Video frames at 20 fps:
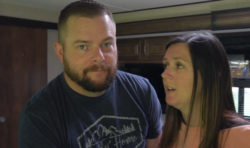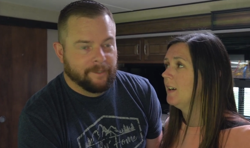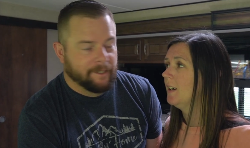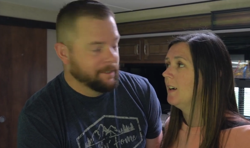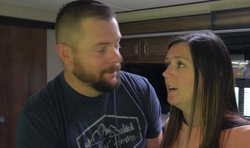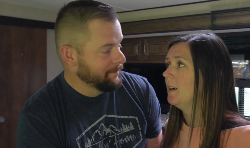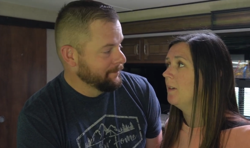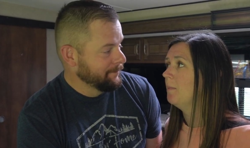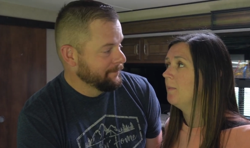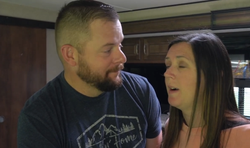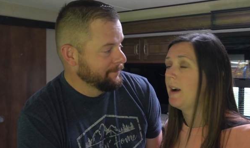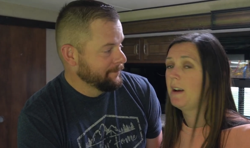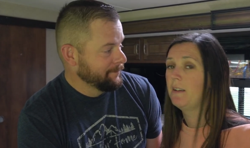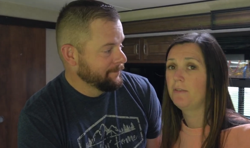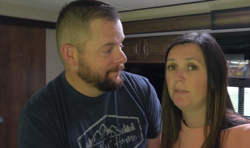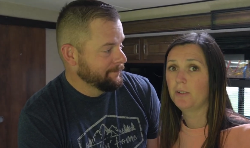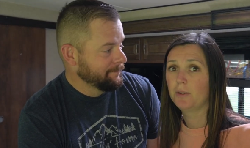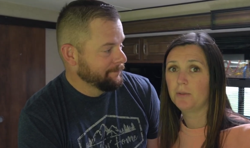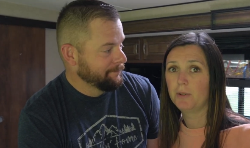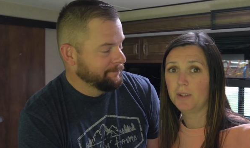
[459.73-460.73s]
Speaker 1: um,
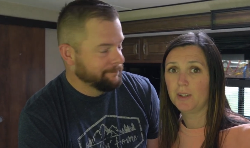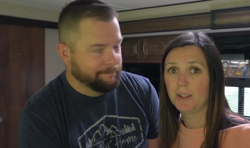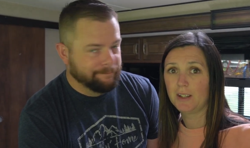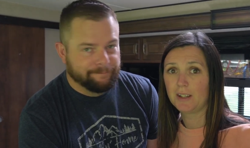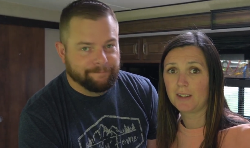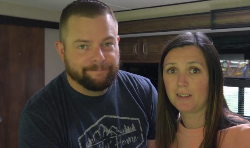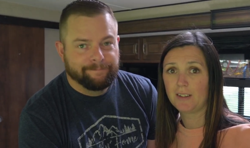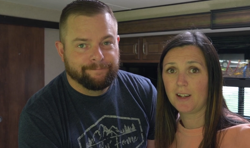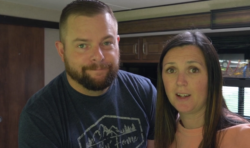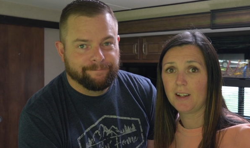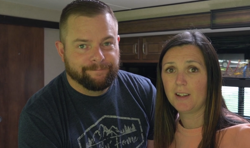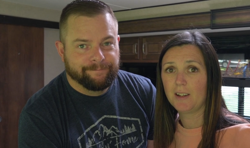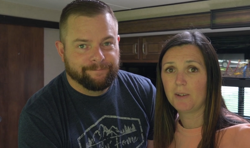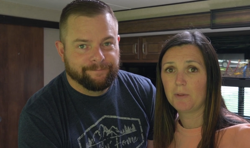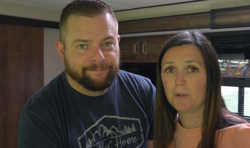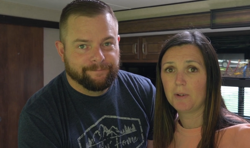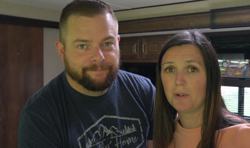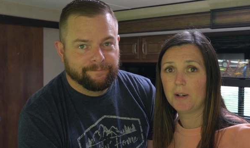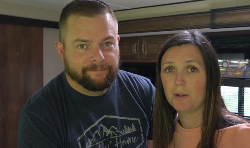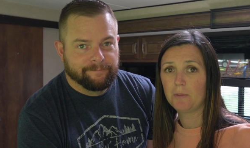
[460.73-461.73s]
I feel really excited
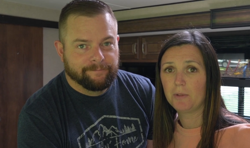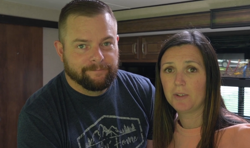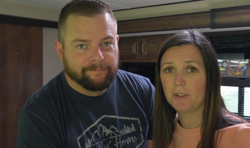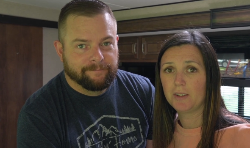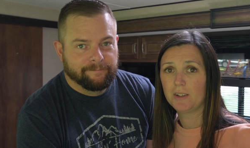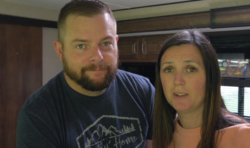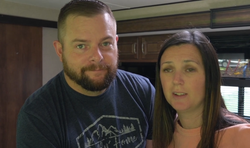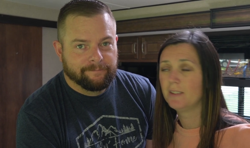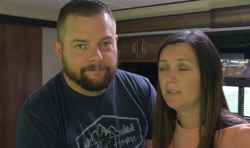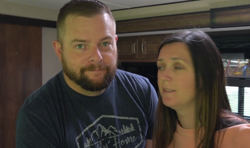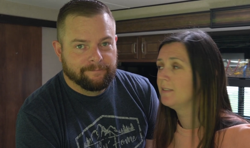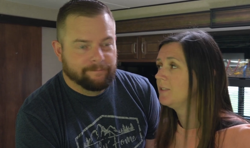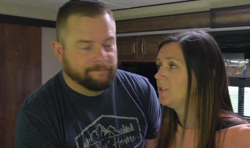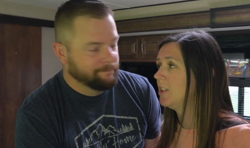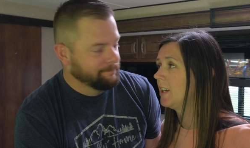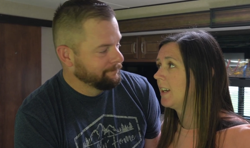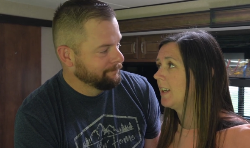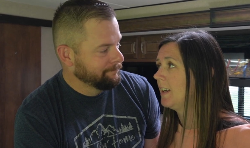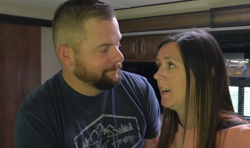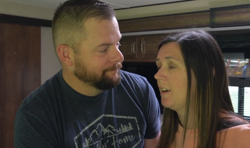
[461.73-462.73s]
that we were able to
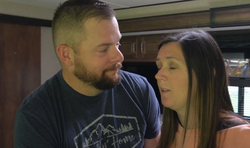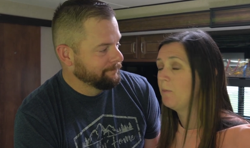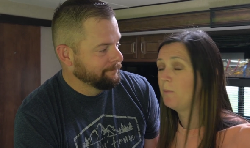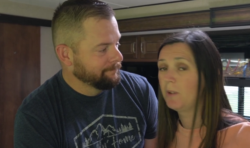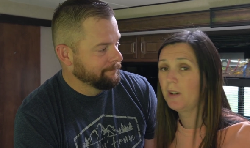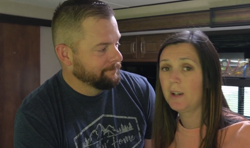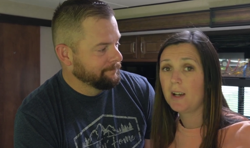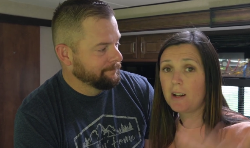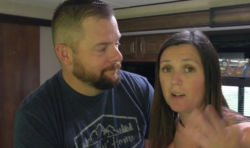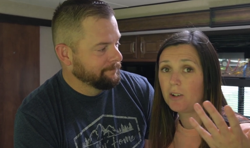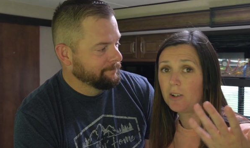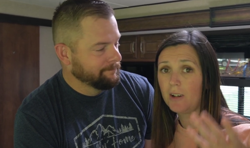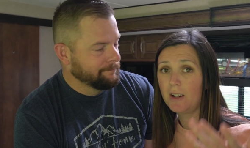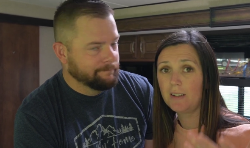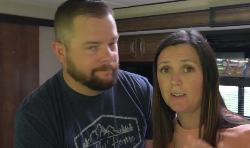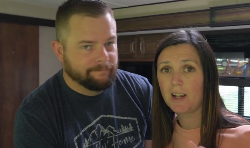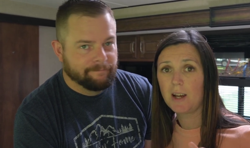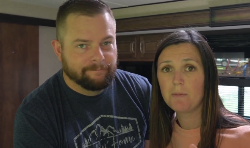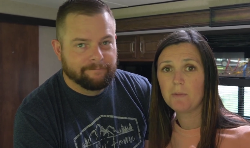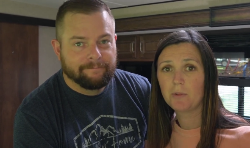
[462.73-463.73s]
check it out. And we had a
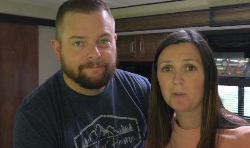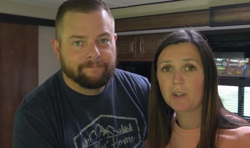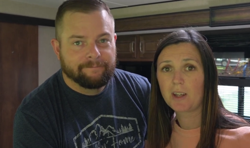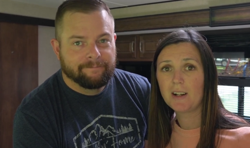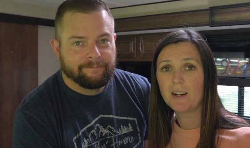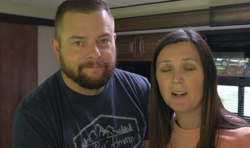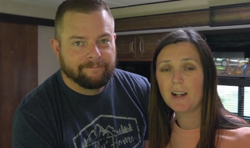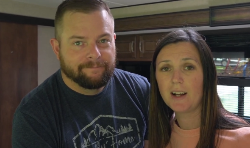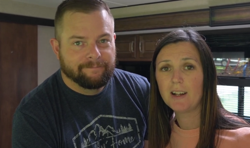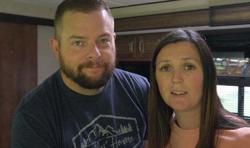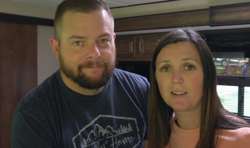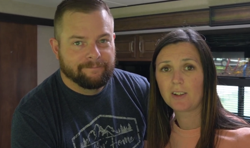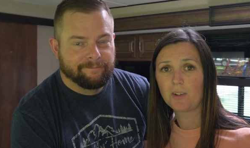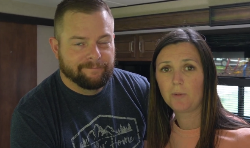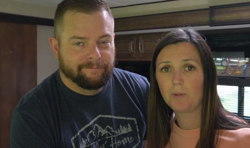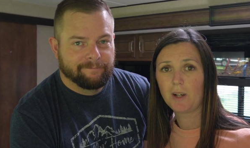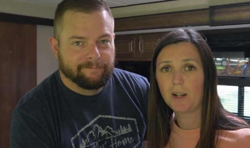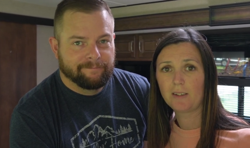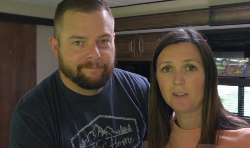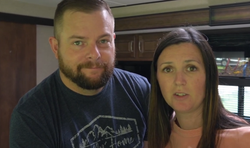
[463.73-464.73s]
great time. It was kind of nice
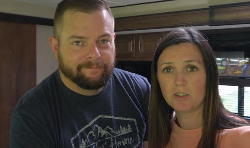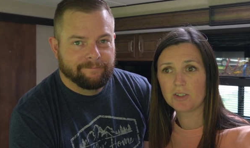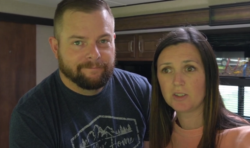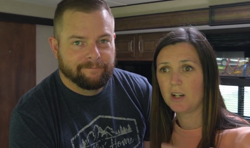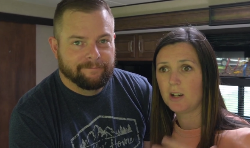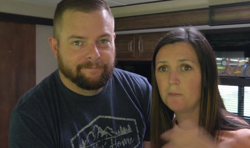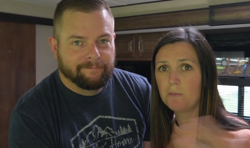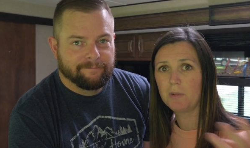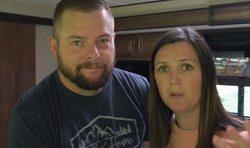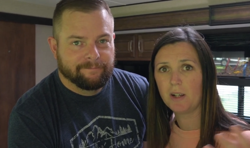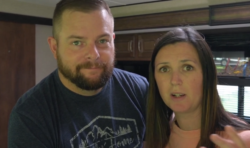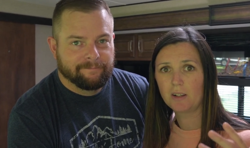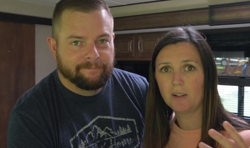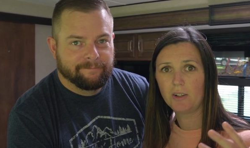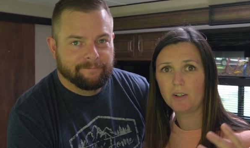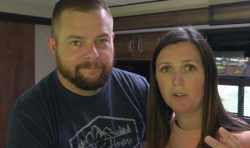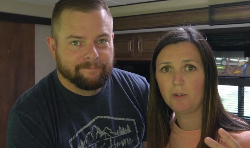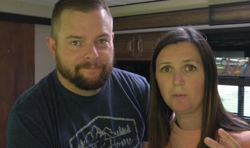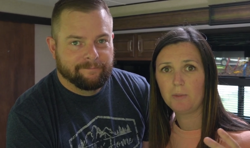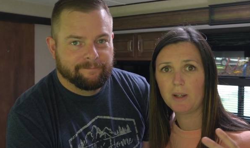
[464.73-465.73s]
because we got to just unplug
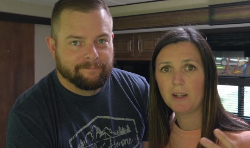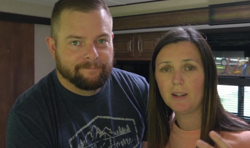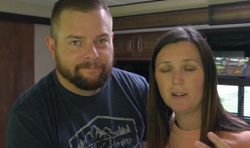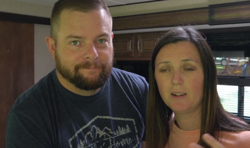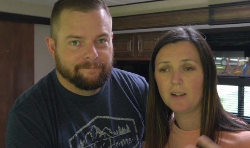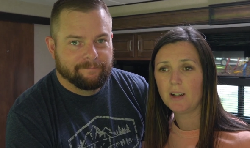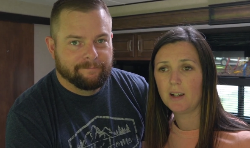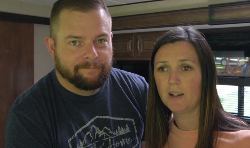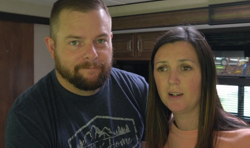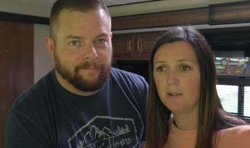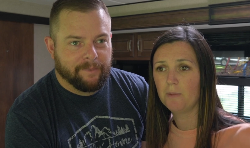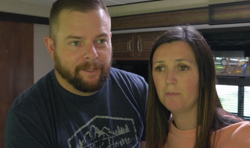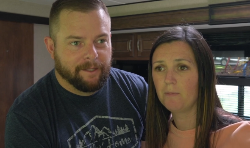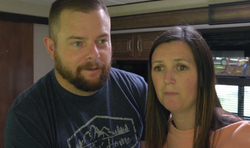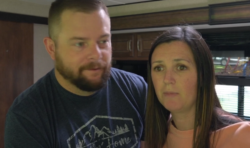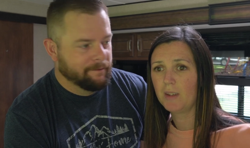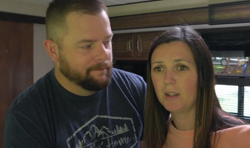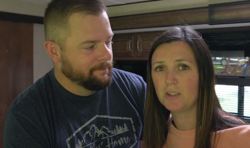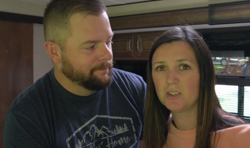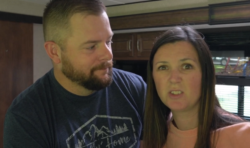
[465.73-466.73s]
a little bit
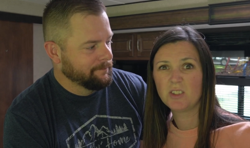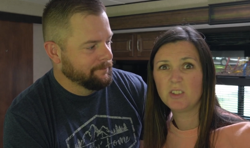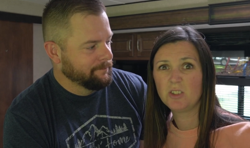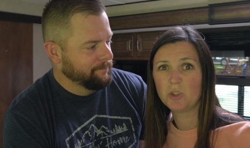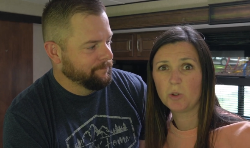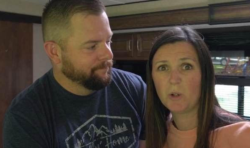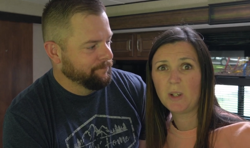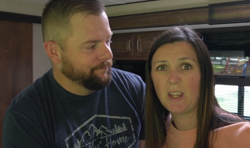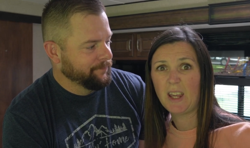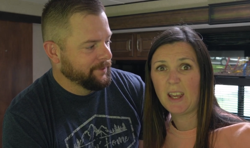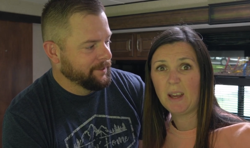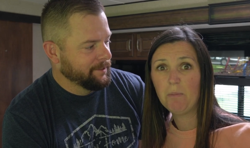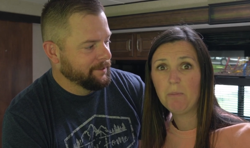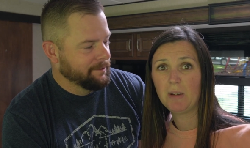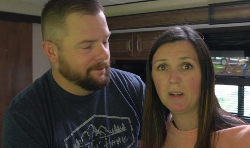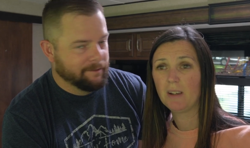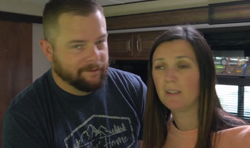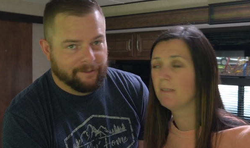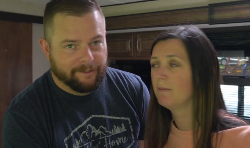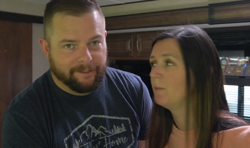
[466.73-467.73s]
um, and just enjoy
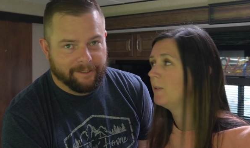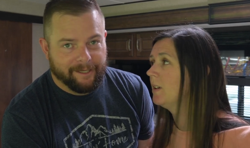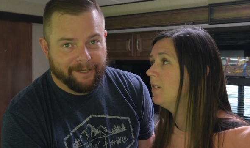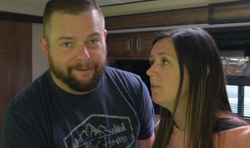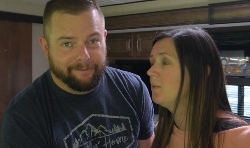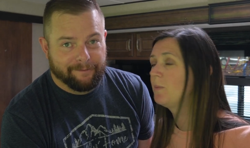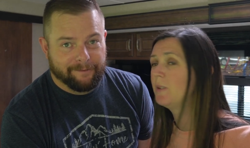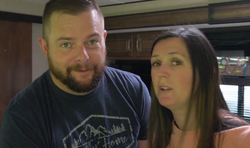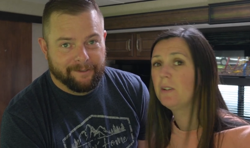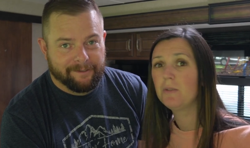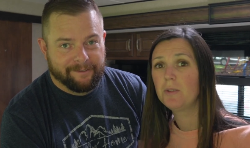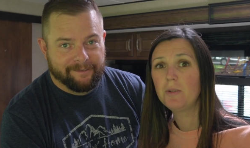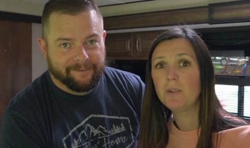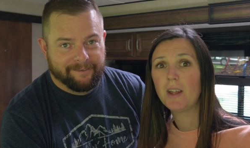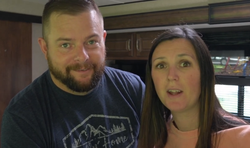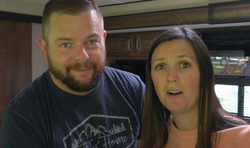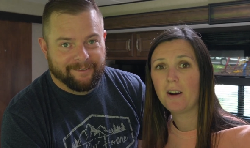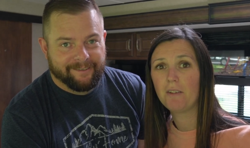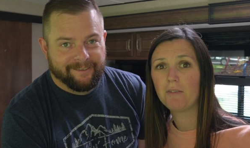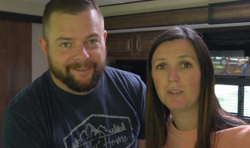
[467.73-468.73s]
camping. We yeah. don't we don't
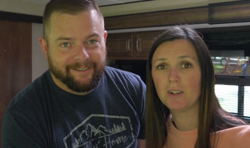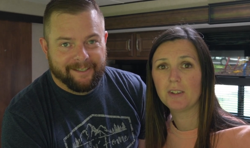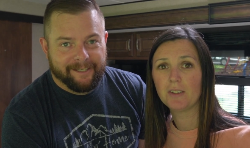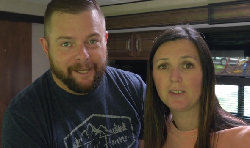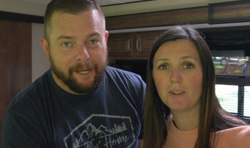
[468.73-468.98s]
do that often.